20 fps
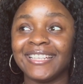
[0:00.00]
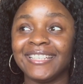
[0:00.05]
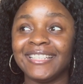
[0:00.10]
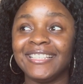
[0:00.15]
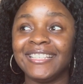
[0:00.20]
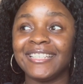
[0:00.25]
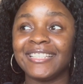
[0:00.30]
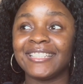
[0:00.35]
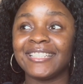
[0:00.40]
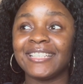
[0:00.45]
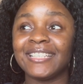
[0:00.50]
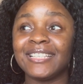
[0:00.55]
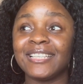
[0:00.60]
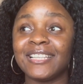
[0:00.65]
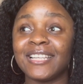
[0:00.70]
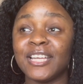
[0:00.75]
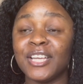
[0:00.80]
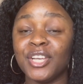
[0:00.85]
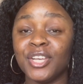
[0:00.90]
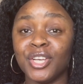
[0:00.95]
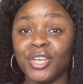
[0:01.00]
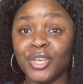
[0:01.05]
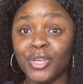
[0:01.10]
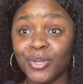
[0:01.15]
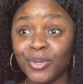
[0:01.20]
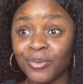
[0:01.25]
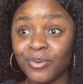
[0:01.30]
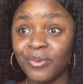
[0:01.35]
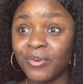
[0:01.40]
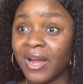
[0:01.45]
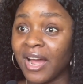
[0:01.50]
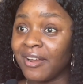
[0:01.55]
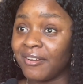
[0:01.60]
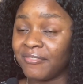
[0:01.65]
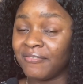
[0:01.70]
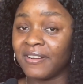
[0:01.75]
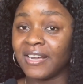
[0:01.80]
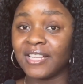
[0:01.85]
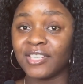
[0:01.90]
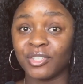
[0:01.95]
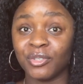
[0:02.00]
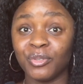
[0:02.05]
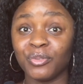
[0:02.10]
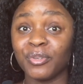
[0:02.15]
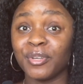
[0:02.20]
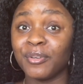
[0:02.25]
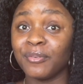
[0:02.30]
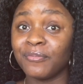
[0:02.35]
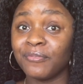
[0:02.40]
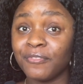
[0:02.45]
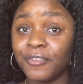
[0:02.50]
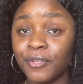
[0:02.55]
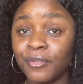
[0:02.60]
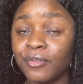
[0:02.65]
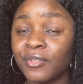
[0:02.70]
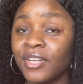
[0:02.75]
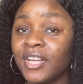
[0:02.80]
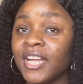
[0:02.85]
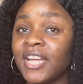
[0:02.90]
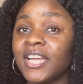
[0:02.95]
this is a new and fast growing field.